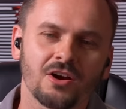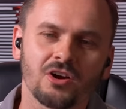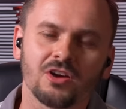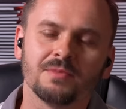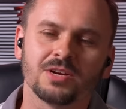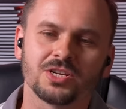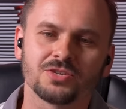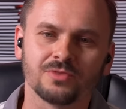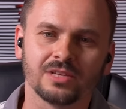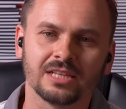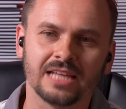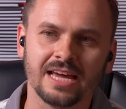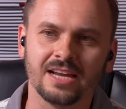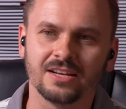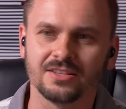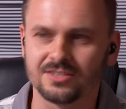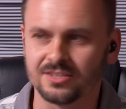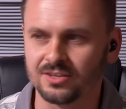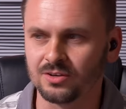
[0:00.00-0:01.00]
very much
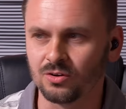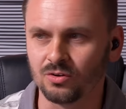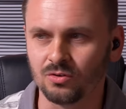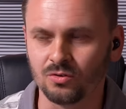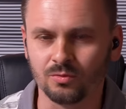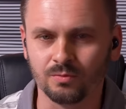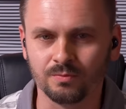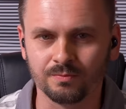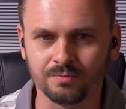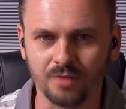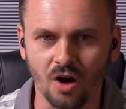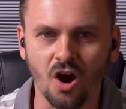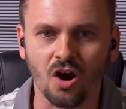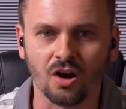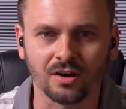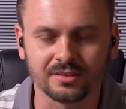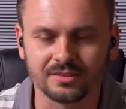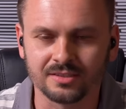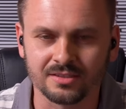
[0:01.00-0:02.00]
related to
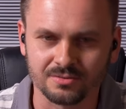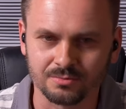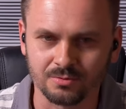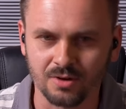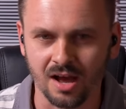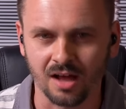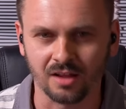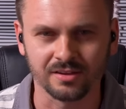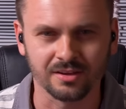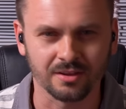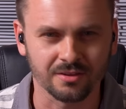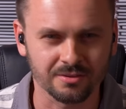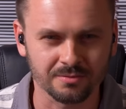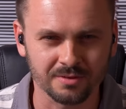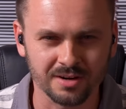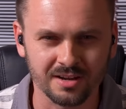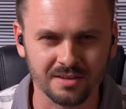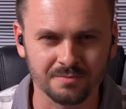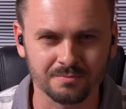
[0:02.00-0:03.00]
art as well. You know,
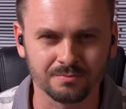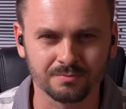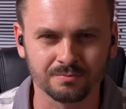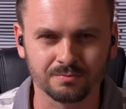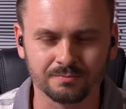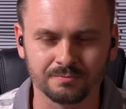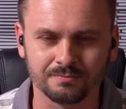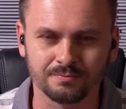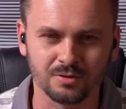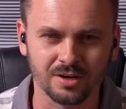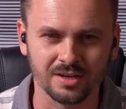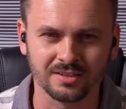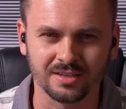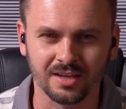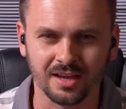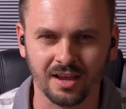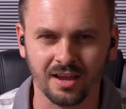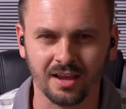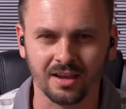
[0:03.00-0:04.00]
3D
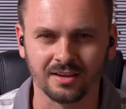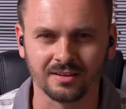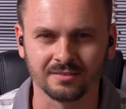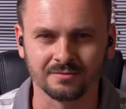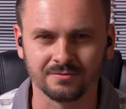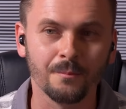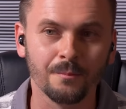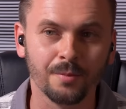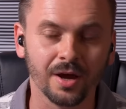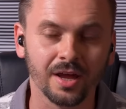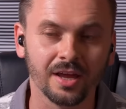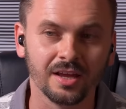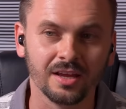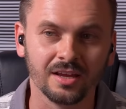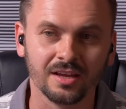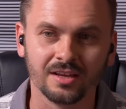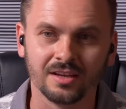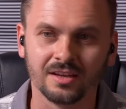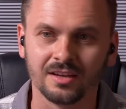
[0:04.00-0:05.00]
printing, but
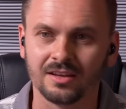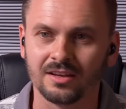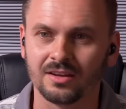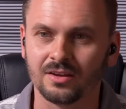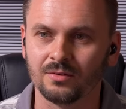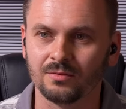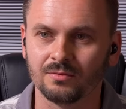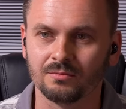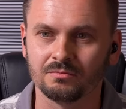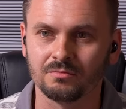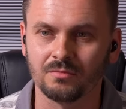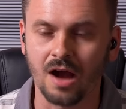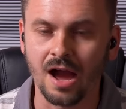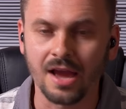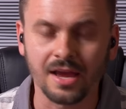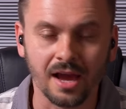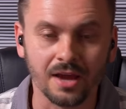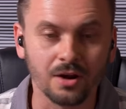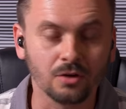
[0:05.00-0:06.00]

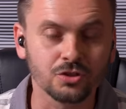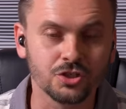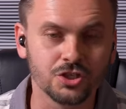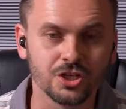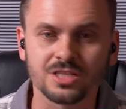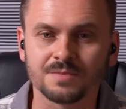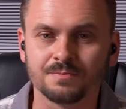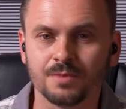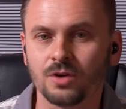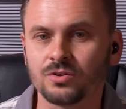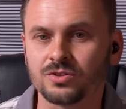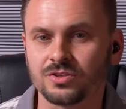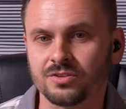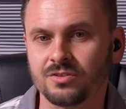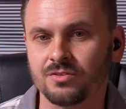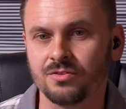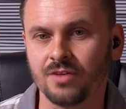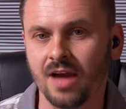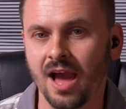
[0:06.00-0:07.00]
I, I don't just
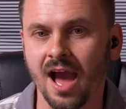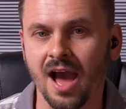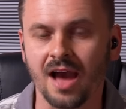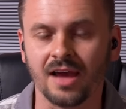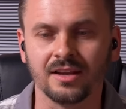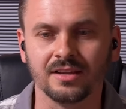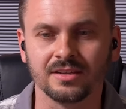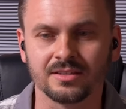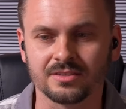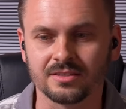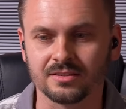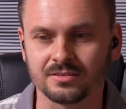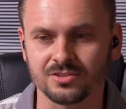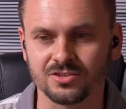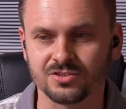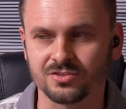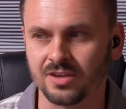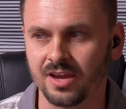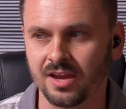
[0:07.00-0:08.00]
post that. It's
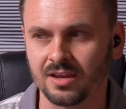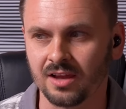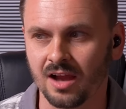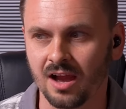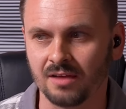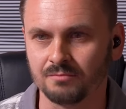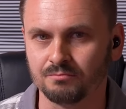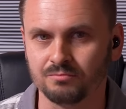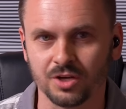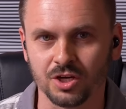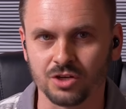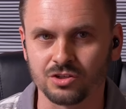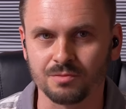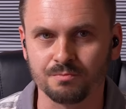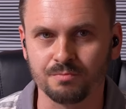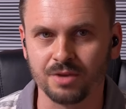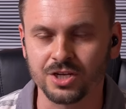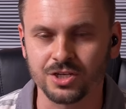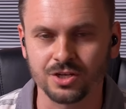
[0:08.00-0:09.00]
just like, uh,
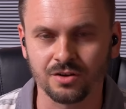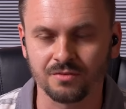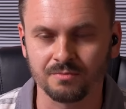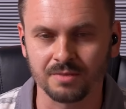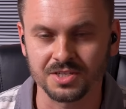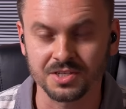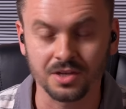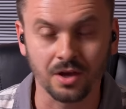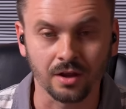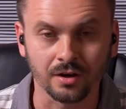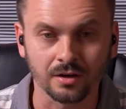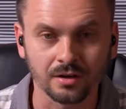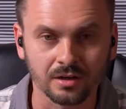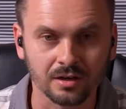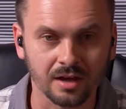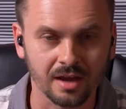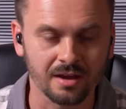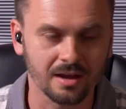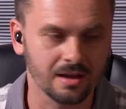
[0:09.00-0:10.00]
here's a picture of my son.
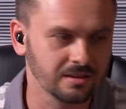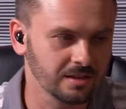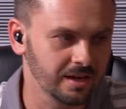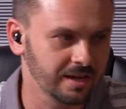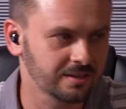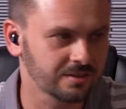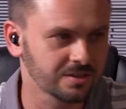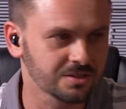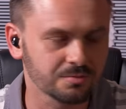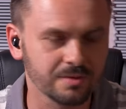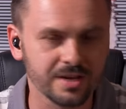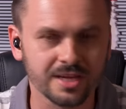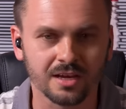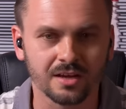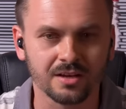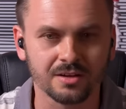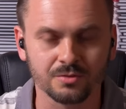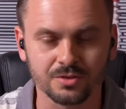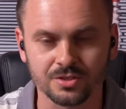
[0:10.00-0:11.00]
I, I like this
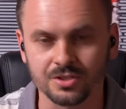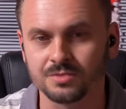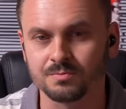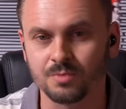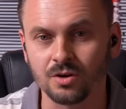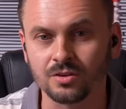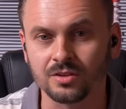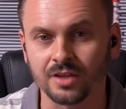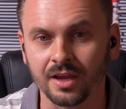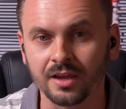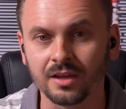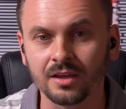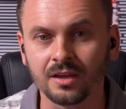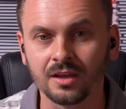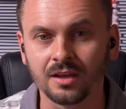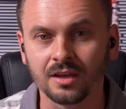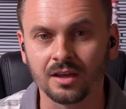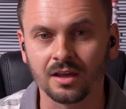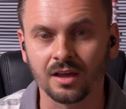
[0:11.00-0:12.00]
weekend, it was his birthday,
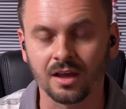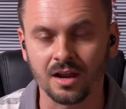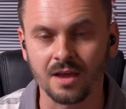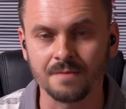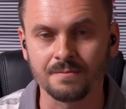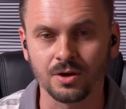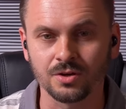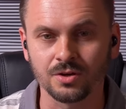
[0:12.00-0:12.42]
and I